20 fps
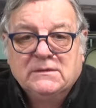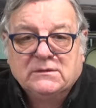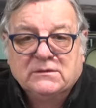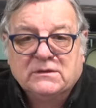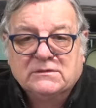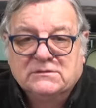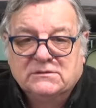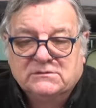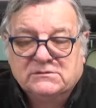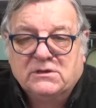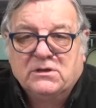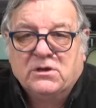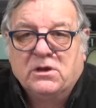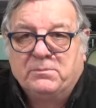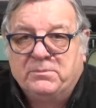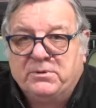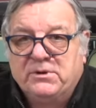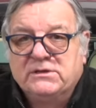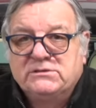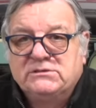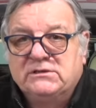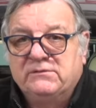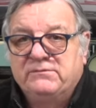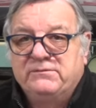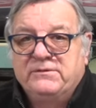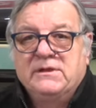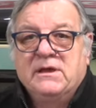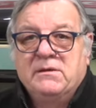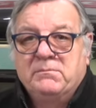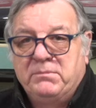Because there's a lot of pressure
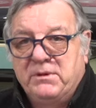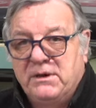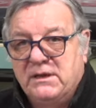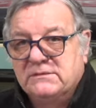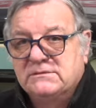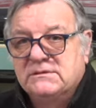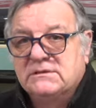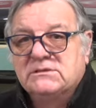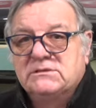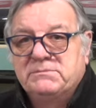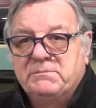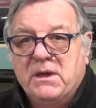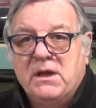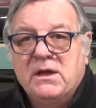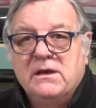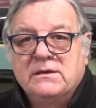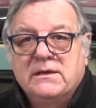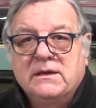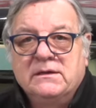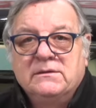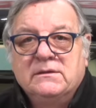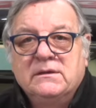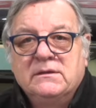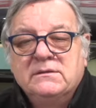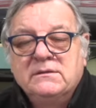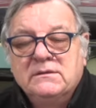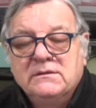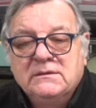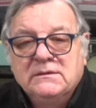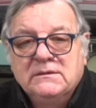for that plug to spark under.